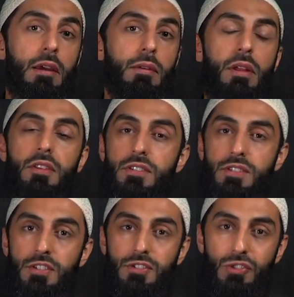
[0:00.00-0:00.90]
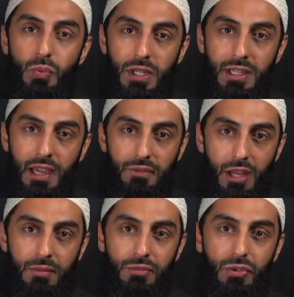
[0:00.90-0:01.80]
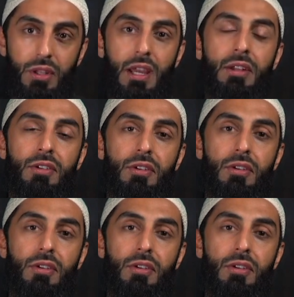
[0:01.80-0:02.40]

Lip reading: Brothers and sisters, we have come to the end